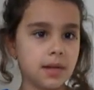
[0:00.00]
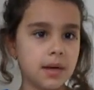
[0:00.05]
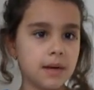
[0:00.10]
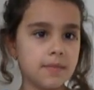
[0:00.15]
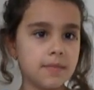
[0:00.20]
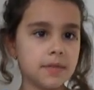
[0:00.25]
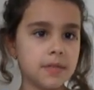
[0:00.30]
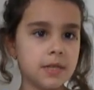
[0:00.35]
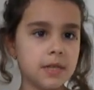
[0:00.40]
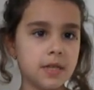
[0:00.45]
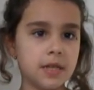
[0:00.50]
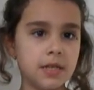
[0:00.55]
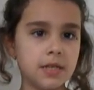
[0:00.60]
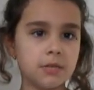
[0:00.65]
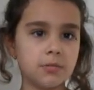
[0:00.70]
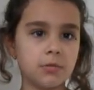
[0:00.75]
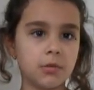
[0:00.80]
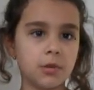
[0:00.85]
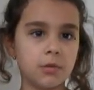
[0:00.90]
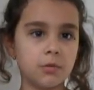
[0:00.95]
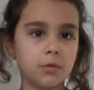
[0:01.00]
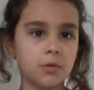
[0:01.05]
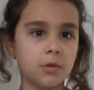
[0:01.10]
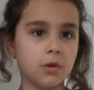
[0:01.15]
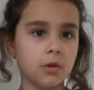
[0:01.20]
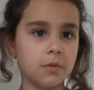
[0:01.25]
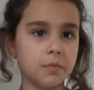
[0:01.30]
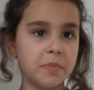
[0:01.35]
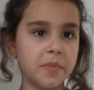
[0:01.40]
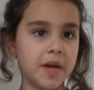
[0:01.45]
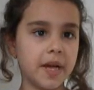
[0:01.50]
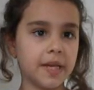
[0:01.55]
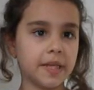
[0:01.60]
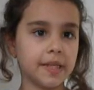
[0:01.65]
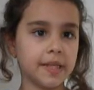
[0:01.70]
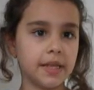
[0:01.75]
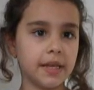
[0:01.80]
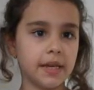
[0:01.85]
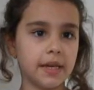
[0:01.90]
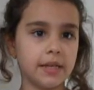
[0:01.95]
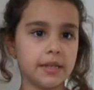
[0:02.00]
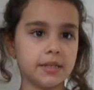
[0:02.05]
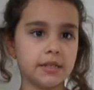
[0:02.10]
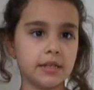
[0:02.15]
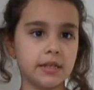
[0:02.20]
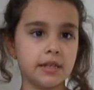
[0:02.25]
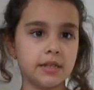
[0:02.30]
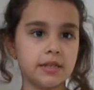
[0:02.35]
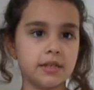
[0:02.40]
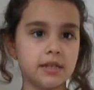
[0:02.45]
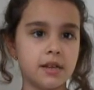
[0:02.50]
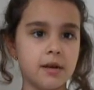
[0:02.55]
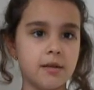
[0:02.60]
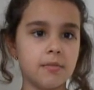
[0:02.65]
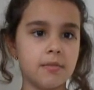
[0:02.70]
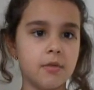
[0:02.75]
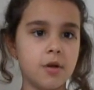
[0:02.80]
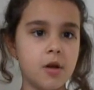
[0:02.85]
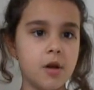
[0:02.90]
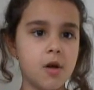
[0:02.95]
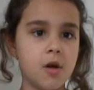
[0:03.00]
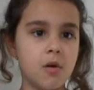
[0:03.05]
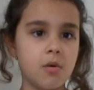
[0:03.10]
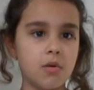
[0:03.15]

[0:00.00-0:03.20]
Some cities were ruled by kings and some